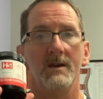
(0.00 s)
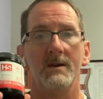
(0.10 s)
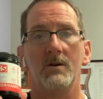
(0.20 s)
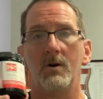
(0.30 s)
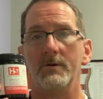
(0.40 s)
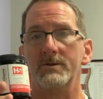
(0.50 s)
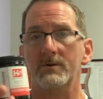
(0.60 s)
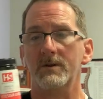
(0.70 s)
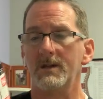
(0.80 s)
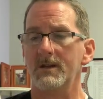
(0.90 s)
it
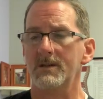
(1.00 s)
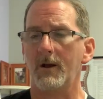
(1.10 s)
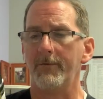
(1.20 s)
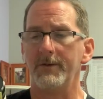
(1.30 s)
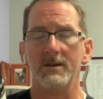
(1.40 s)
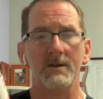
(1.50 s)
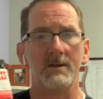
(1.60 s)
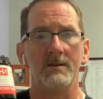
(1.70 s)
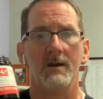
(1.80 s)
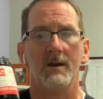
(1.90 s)
also contains
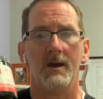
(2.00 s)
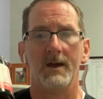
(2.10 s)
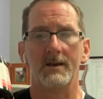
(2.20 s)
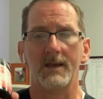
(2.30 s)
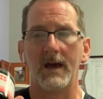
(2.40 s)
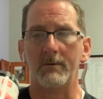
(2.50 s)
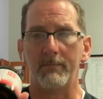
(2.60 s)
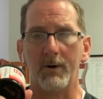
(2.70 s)
L-theanine and GABA,